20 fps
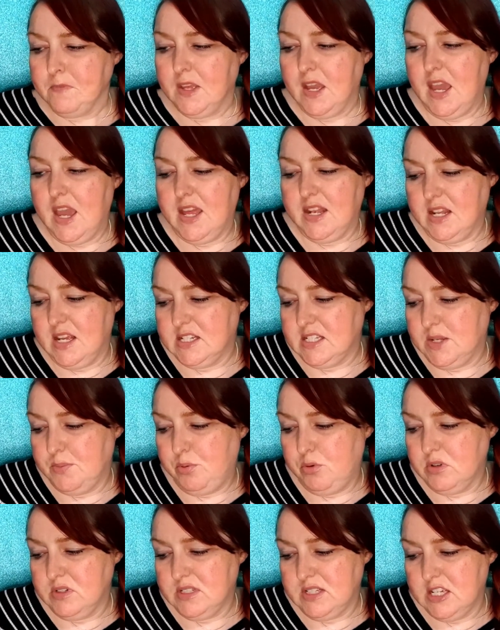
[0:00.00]
And I
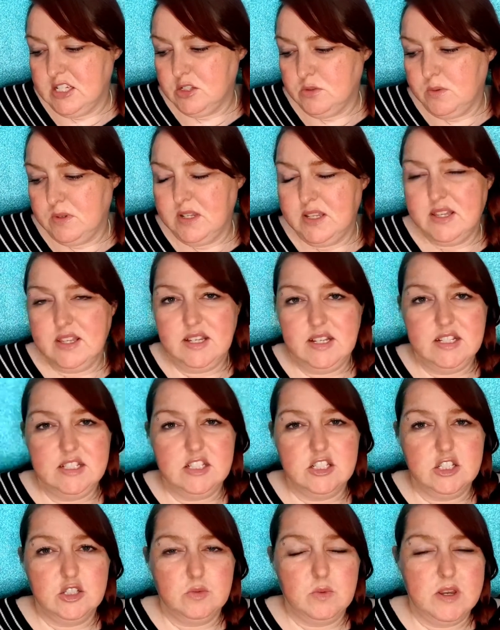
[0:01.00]
suppose that's one of the
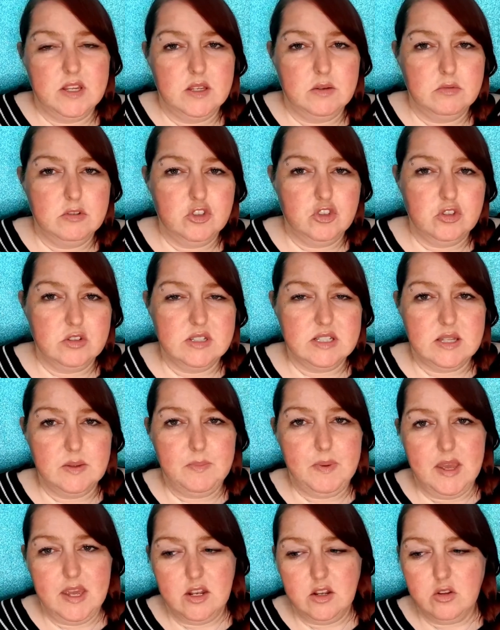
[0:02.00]
reasons why you would use the
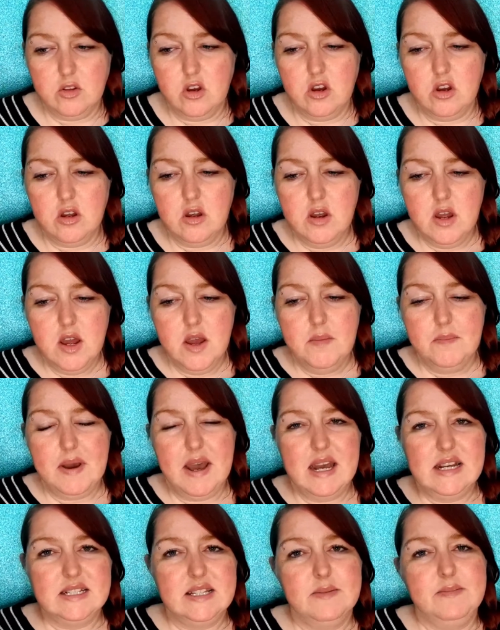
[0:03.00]
pen a lot.
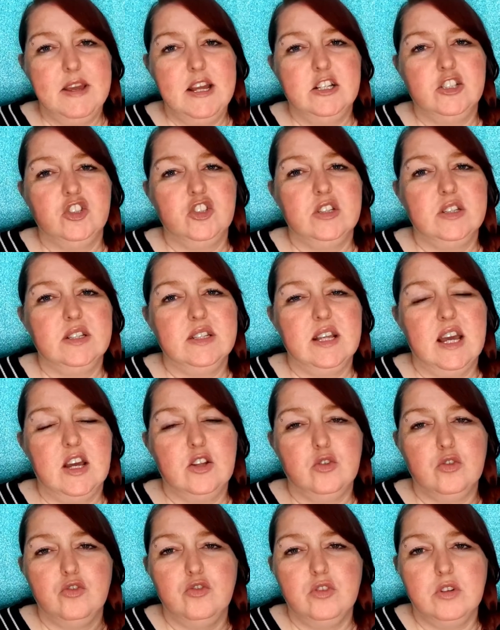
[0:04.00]
But as I mentioned,
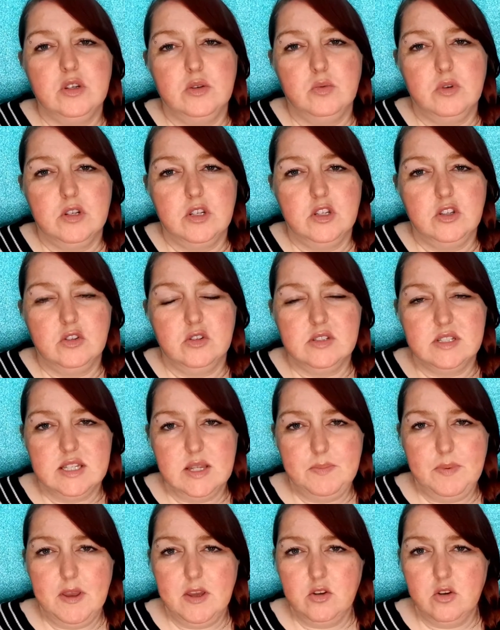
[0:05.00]
I don't really want to use
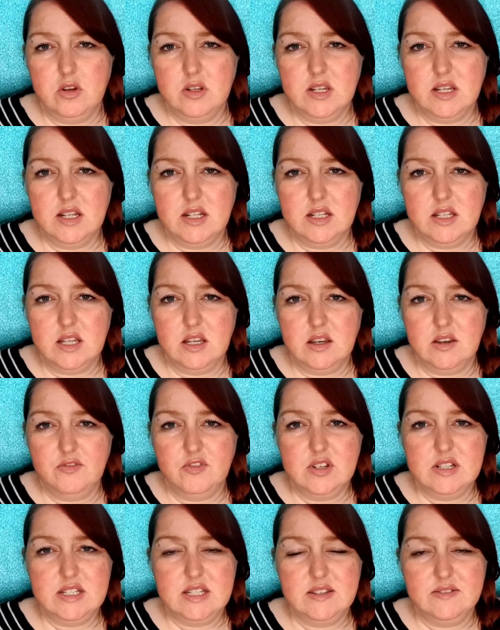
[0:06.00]
the pen on it until
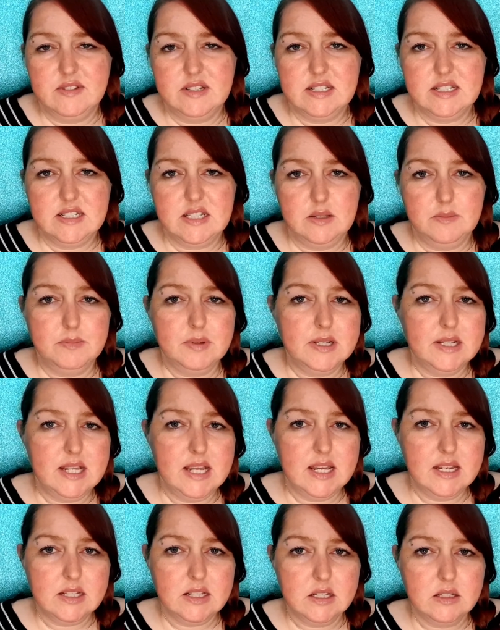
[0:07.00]
I've received the screen
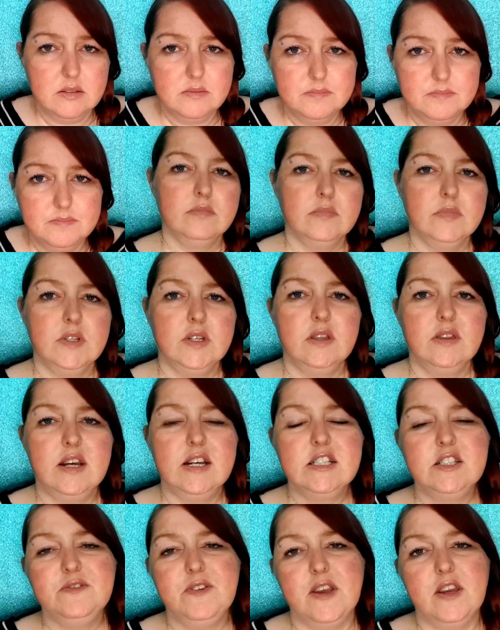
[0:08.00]
protector.
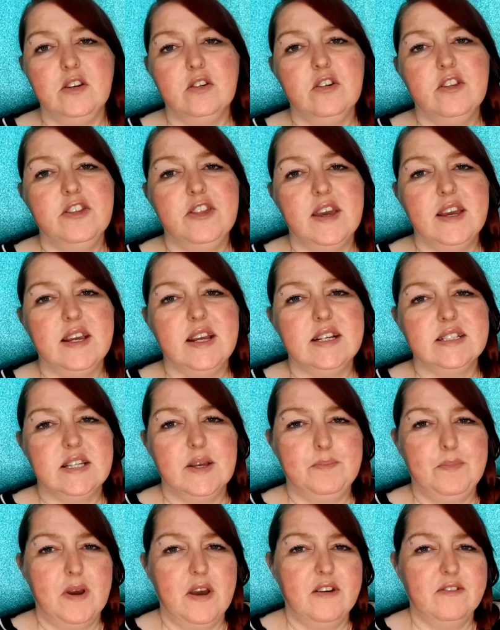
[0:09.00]
This final thing is
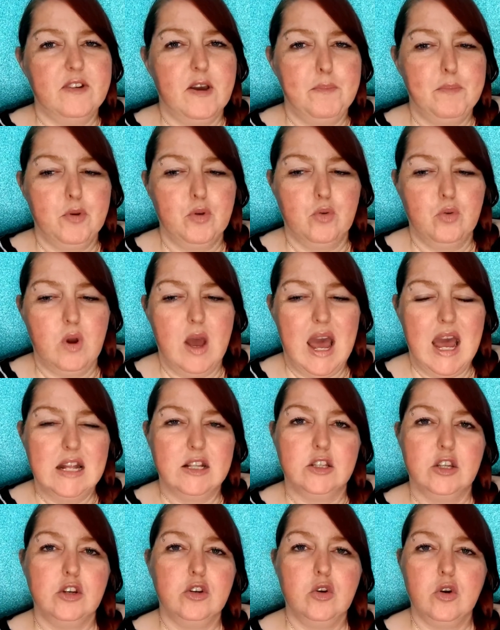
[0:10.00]
a bit of a pro
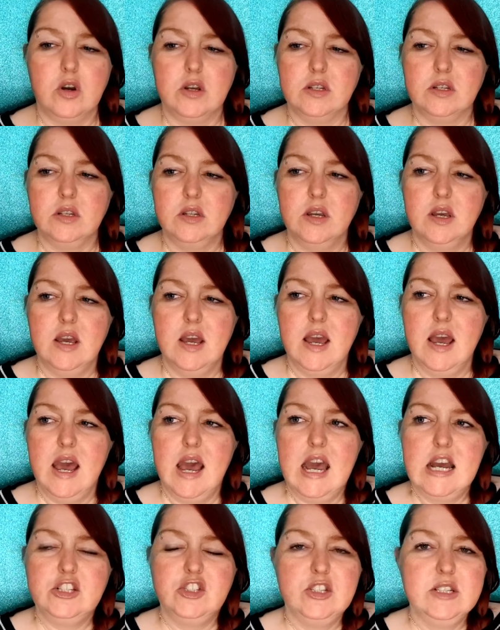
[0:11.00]
and a con.
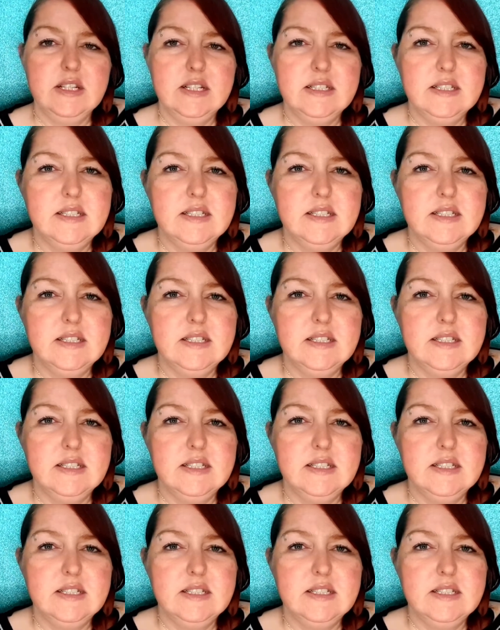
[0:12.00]
As you can